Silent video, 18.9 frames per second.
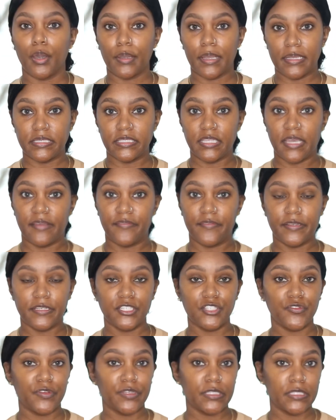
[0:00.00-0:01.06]
so I finished
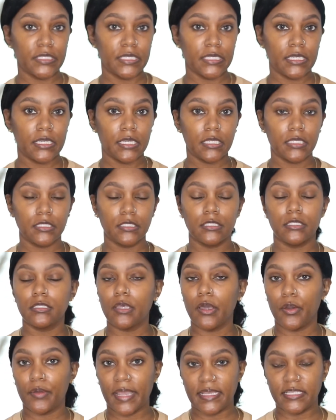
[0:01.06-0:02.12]
filling.
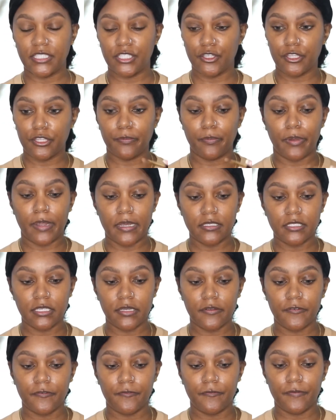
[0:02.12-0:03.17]
Okay, so the brows are
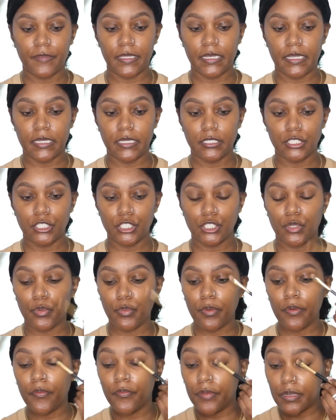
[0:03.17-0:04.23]
finished. We're
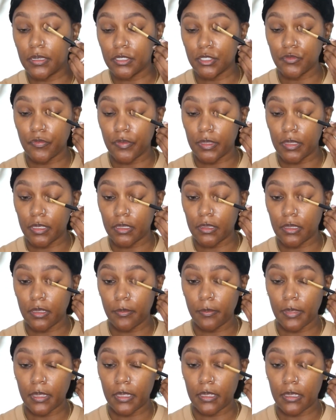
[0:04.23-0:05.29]
finished filling them
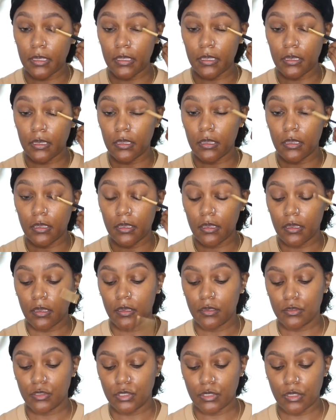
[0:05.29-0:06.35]
in.
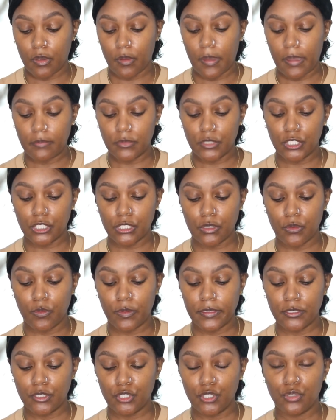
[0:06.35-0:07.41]
So I'm just going
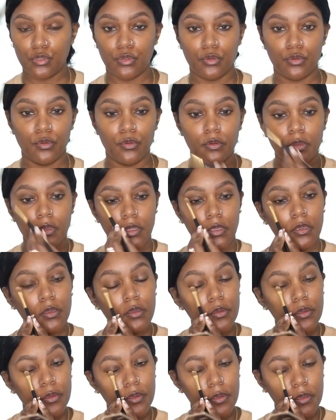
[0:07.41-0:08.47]
to
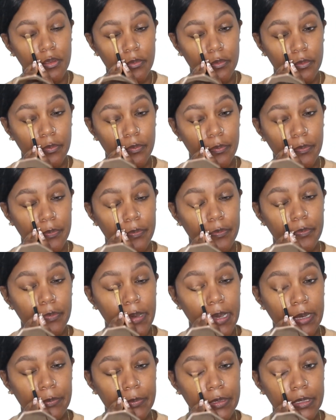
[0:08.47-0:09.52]

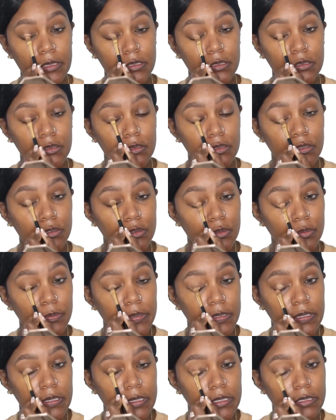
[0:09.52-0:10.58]
pop a little bit
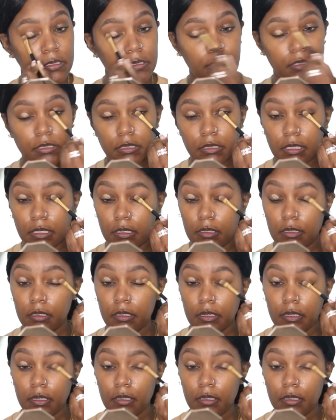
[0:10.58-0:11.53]
of concealer.